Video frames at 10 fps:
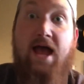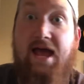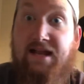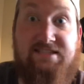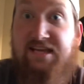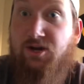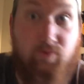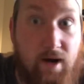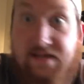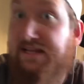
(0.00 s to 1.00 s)
And I say,
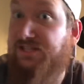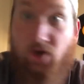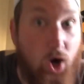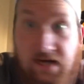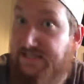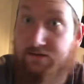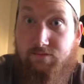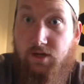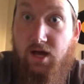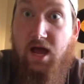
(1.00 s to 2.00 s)
great, that's
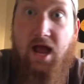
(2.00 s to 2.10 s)
awesome.